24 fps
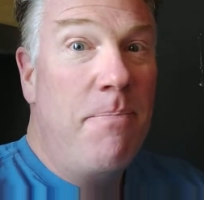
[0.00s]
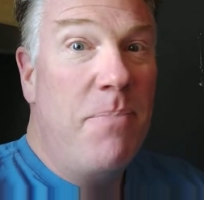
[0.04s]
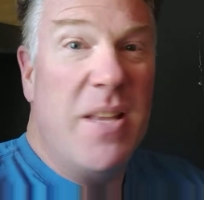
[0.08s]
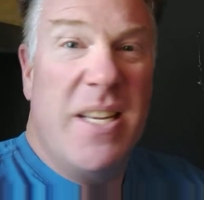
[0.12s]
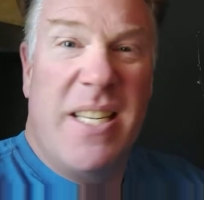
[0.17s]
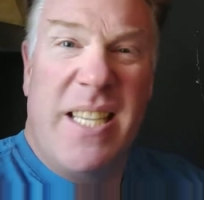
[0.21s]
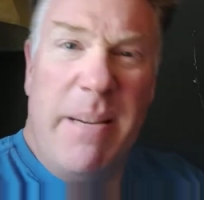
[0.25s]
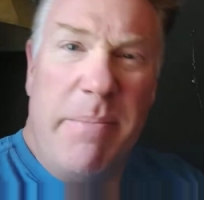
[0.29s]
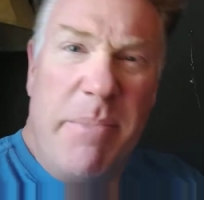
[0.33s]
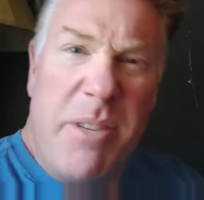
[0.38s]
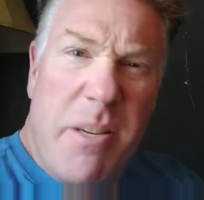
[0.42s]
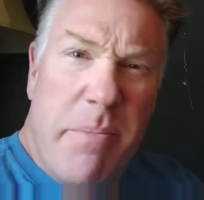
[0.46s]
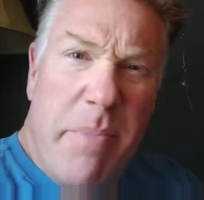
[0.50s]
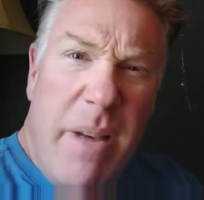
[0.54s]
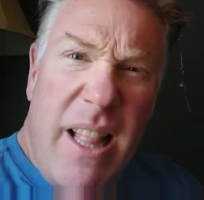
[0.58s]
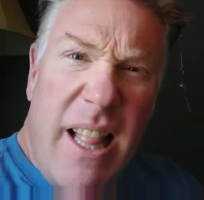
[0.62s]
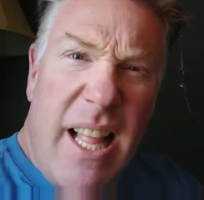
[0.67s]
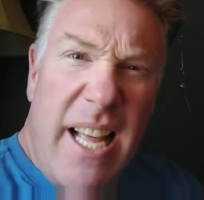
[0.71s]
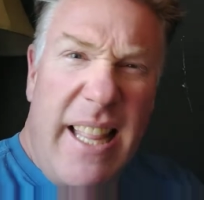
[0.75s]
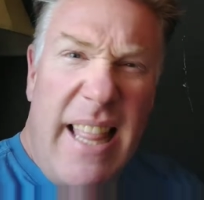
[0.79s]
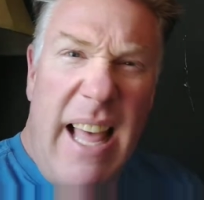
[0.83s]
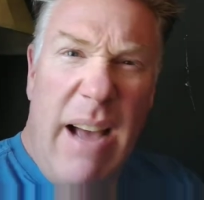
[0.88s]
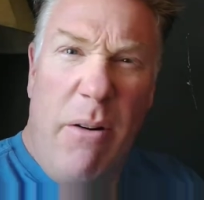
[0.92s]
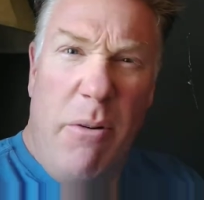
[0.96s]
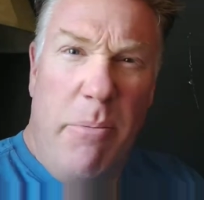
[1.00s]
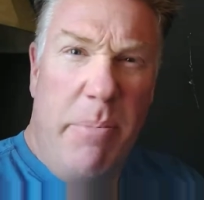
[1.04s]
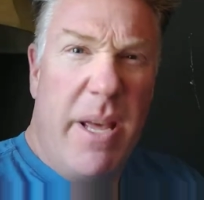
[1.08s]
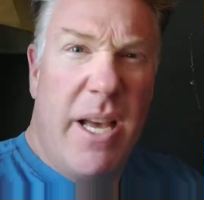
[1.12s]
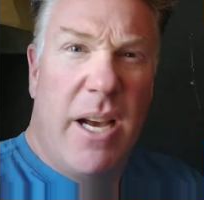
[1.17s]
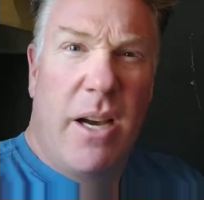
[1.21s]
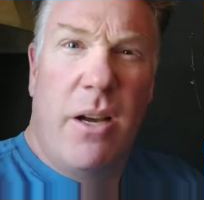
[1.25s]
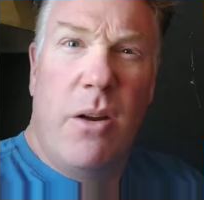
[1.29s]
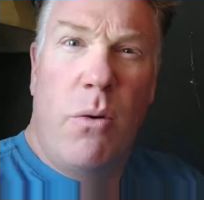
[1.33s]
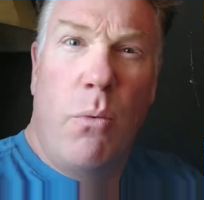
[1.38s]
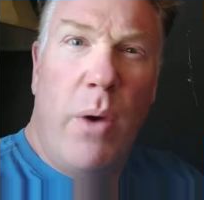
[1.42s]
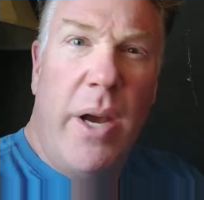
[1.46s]
It seems to me like that would be
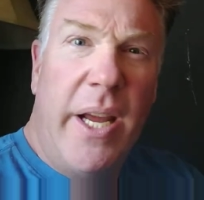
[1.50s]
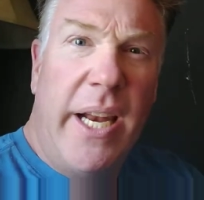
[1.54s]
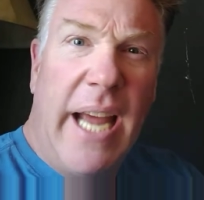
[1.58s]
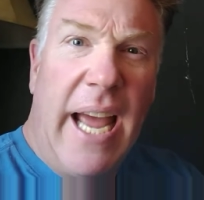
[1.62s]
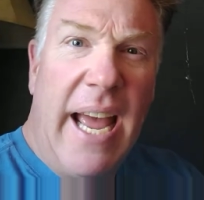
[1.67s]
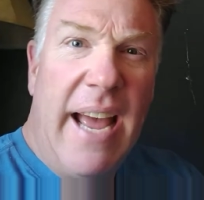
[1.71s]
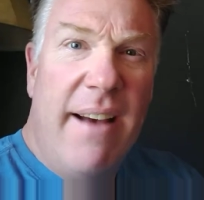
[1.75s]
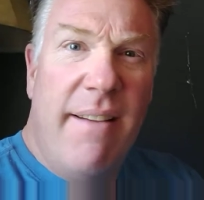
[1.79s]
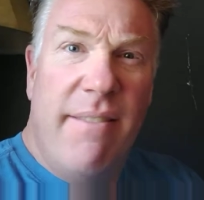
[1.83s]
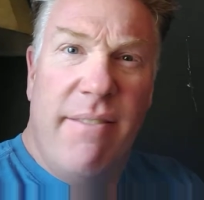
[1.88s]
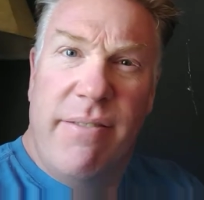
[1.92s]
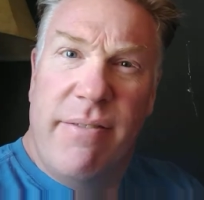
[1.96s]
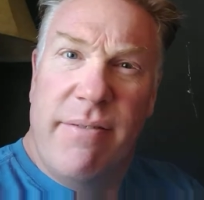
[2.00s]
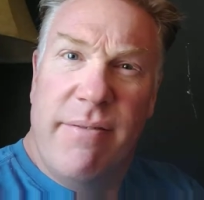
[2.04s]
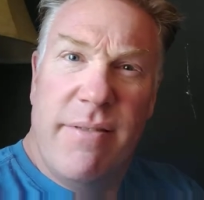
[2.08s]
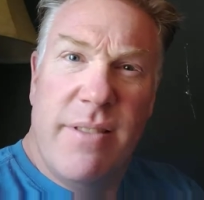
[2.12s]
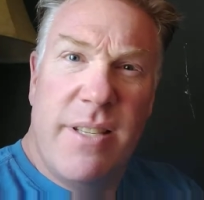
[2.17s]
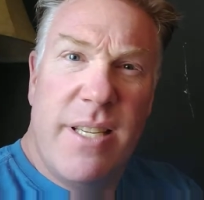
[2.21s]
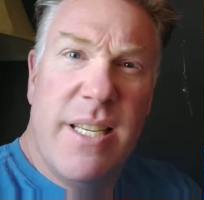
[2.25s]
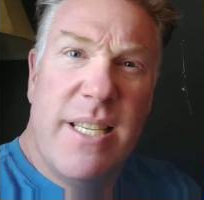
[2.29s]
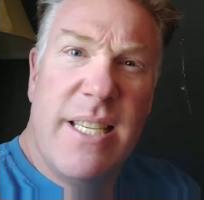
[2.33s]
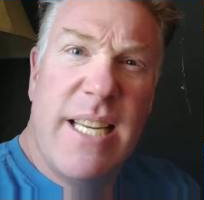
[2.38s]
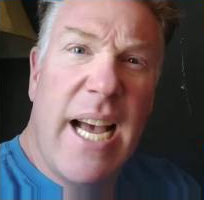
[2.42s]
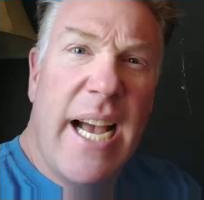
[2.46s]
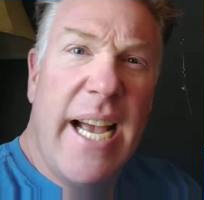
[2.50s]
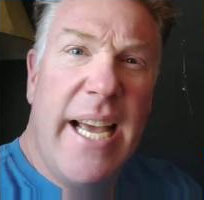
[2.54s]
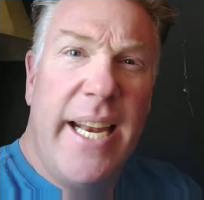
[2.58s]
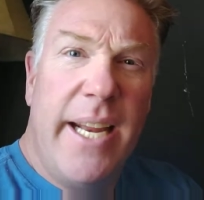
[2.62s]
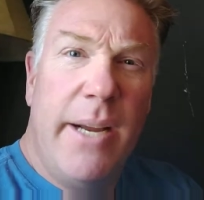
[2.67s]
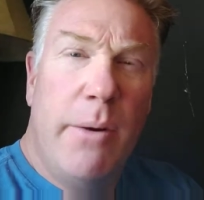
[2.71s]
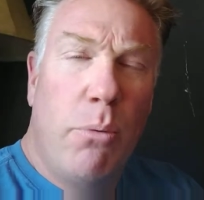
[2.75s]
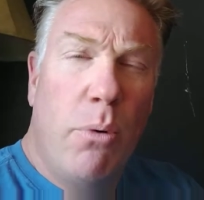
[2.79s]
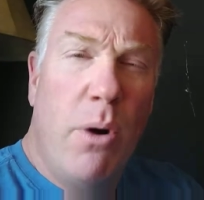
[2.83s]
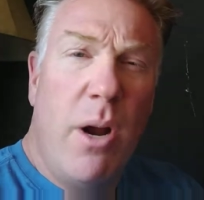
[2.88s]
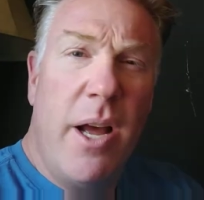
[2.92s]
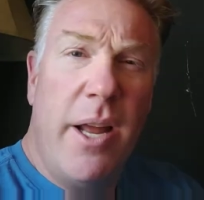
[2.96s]
a good way to have
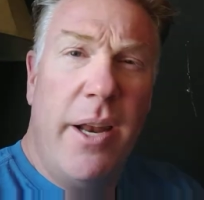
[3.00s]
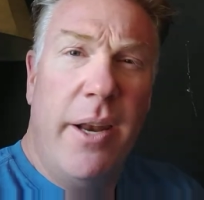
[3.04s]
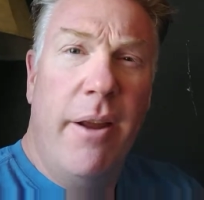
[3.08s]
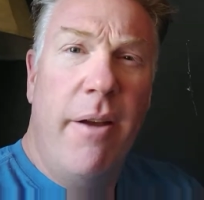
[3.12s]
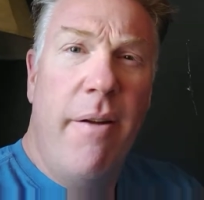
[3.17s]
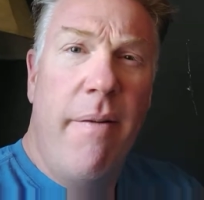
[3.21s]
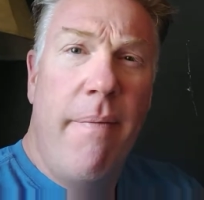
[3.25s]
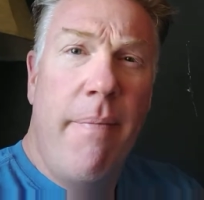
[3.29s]
society run.